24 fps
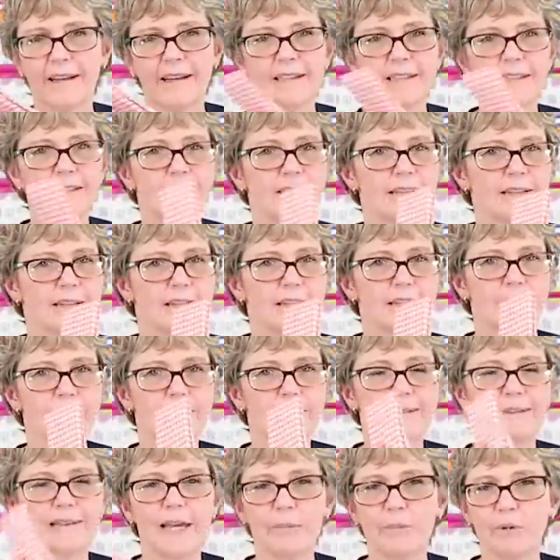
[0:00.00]
to
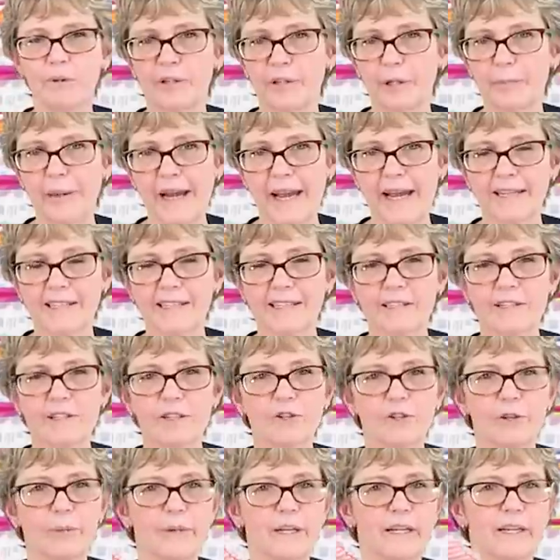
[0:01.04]
label their band
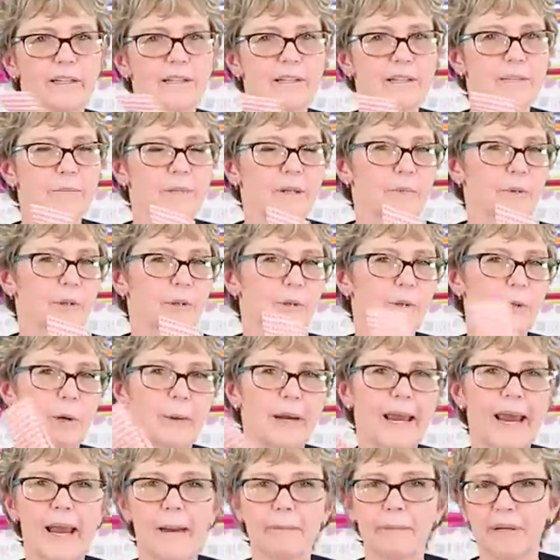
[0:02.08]
instruments, people who go
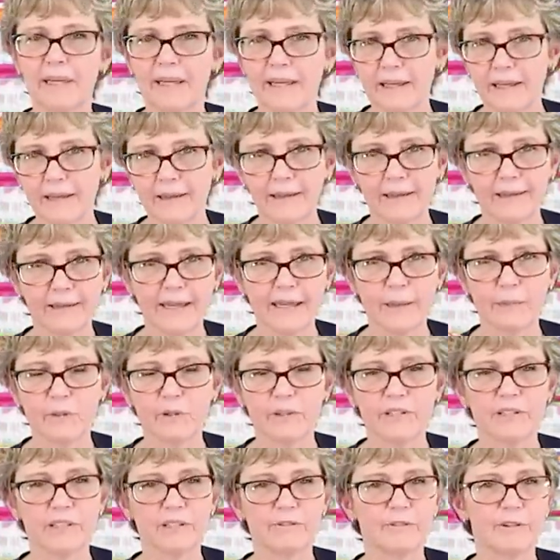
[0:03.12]
camping and label
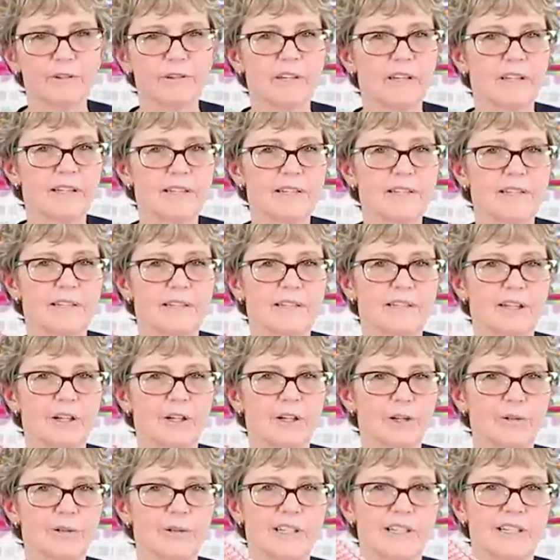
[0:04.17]
the different things that they're
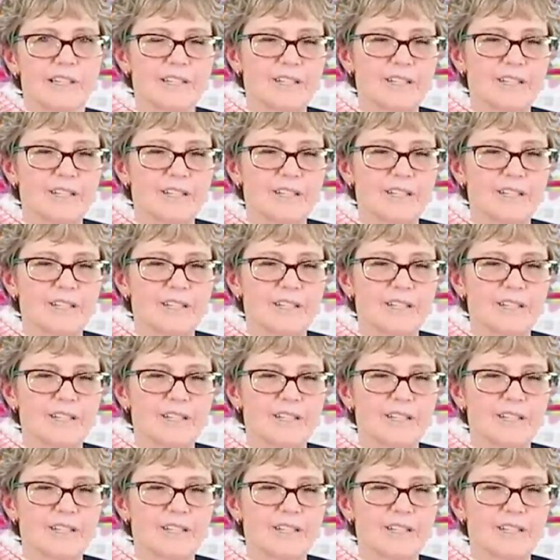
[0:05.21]
using.